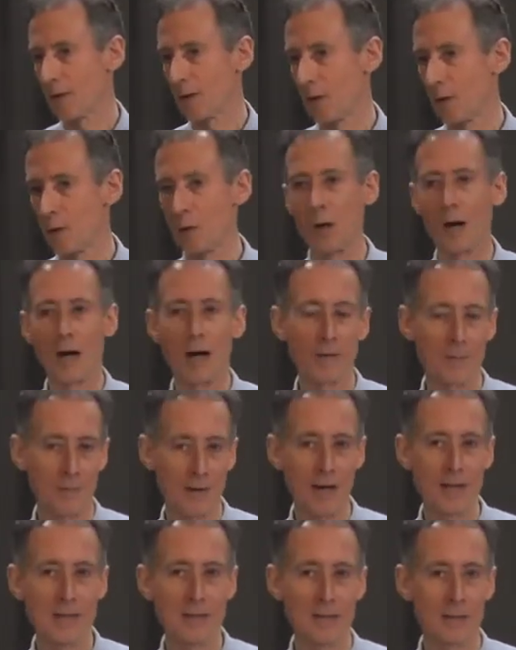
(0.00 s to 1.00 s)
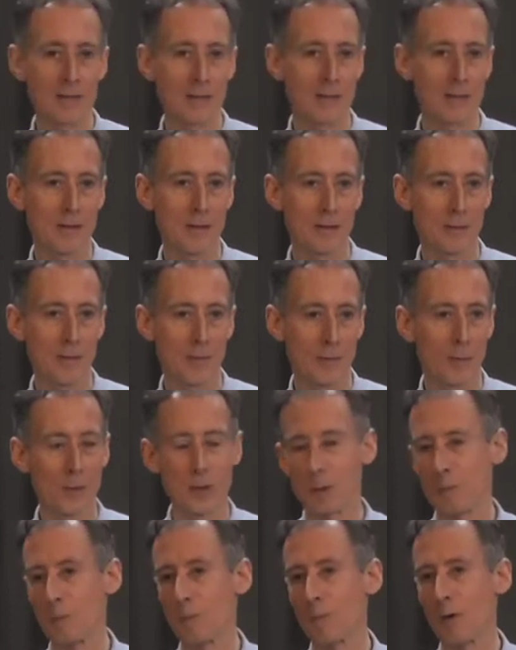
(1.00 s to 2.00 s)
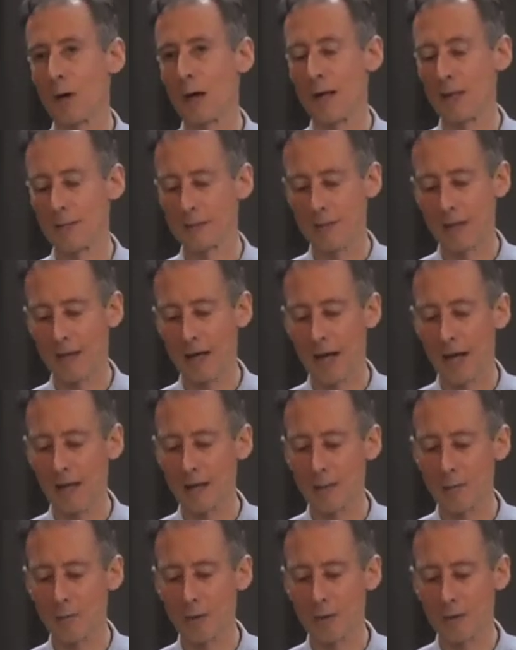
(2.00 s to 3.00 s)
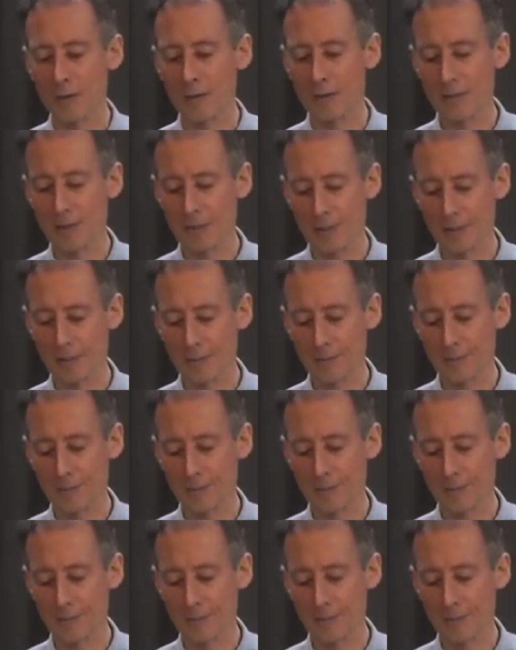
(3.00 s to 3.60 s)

who are fighting for human rights and democracy.